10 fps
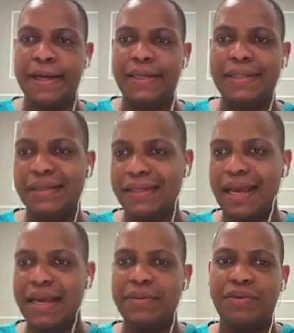
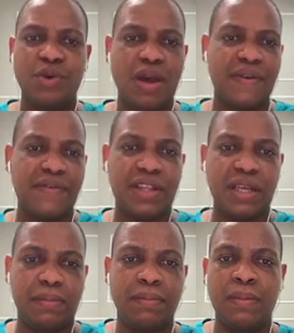design, you have everything,
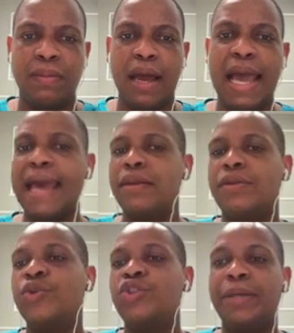and
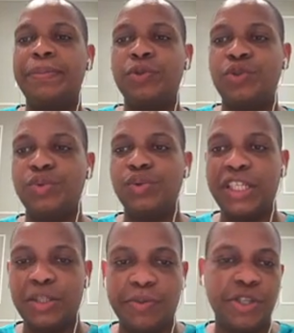you jump onto an
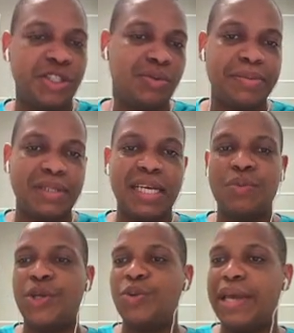inspiration website
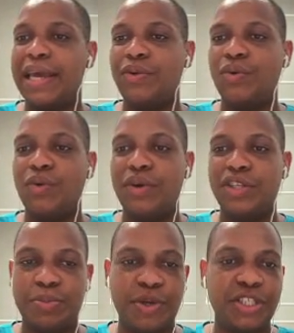where you get your
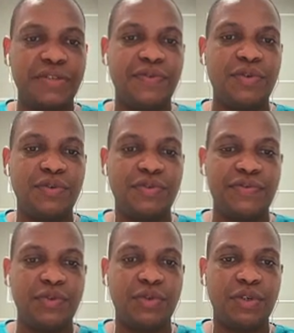inspiration for
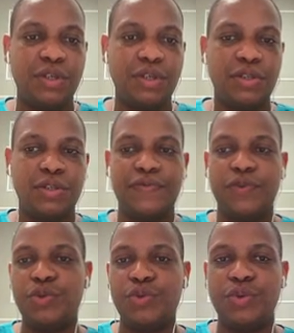
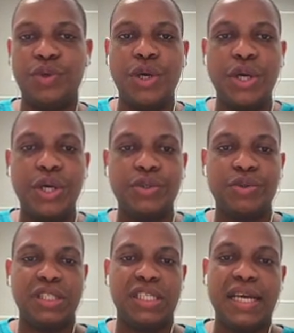you to
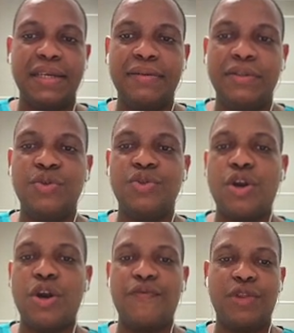design. You start
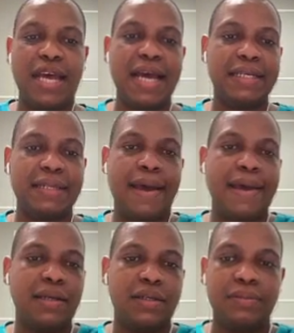off with that,
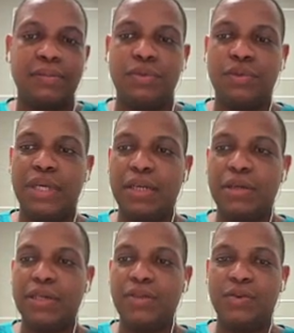and you
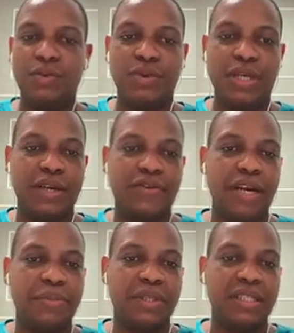get
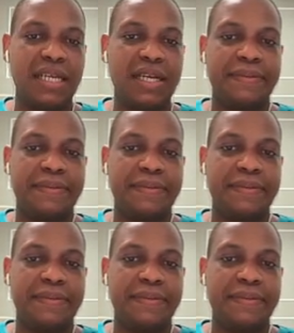running the design.